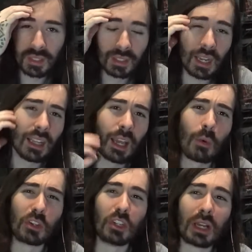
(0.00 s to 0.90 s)
Kind of like
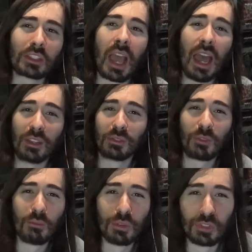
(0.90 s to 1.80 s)
what Guts has
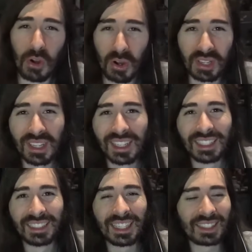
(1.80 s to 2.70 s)
from Berserk.
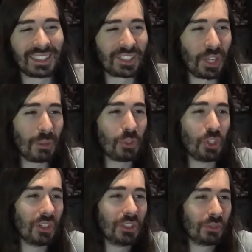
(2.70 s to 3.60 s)
He has the same
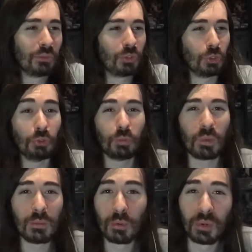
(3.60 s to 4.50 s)
shit and he just shoots
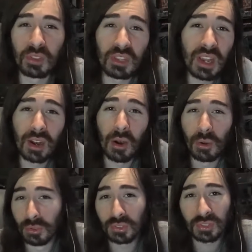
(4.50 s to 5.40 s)
people with the
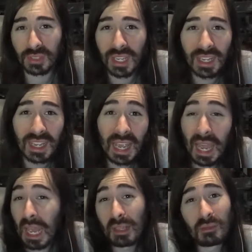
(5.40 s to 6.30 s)
arrows.
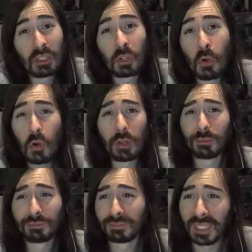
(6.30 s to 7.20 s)
It's cool.
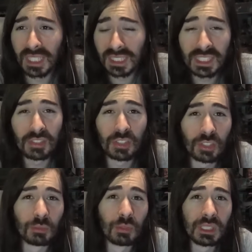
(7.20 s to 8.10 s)
And it leads to
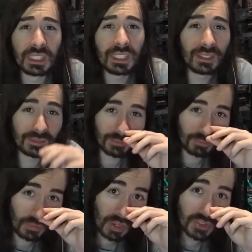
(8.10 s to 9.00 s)
some really
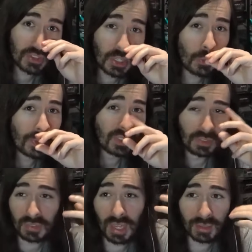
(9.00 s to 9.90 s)
fun
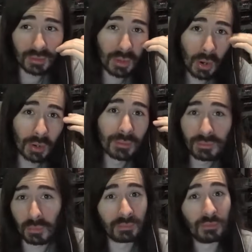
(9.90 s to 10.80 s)
sequences that are
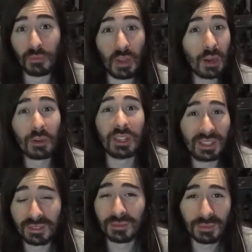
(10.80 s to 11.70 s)

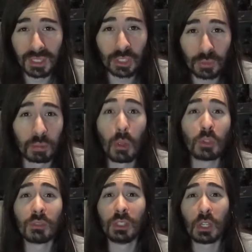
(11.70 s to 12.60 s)
very
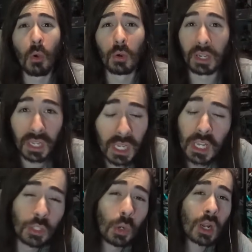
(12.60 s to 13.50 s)
explosively gory.
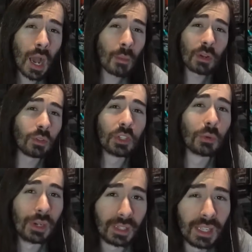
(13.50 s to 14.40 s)
To a comical
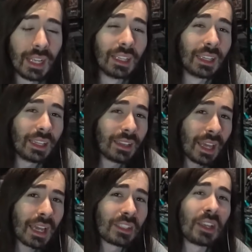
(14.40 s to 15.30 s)
degree.
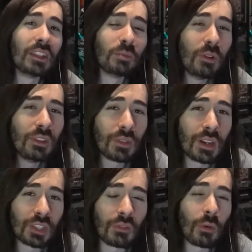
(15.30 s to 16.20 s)
Like I said, this movie is very
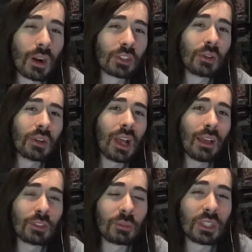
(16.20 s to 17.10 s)
self-aware, so it'll
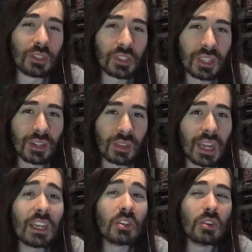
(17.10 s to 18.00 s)
have some kills in here that
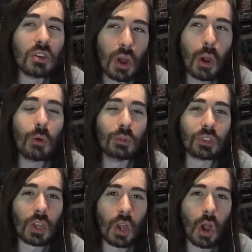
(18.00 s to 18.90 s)
it knows
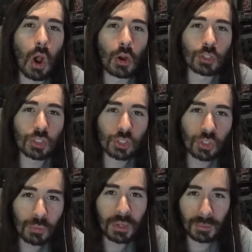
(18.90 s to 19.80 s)
are
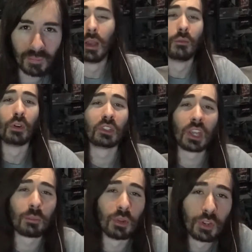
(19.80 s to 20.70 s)
stupid. For
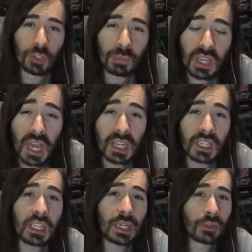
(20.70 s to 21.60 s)
example, there's a beheading
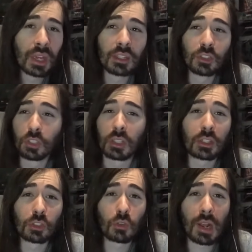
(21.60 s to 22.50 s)
in here that is just like
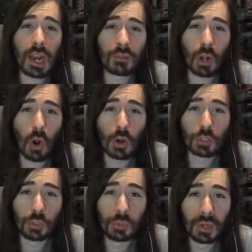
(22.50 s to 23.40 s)
straight out of a
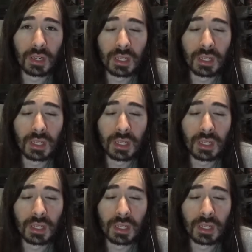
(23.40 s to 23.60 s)
cartoon.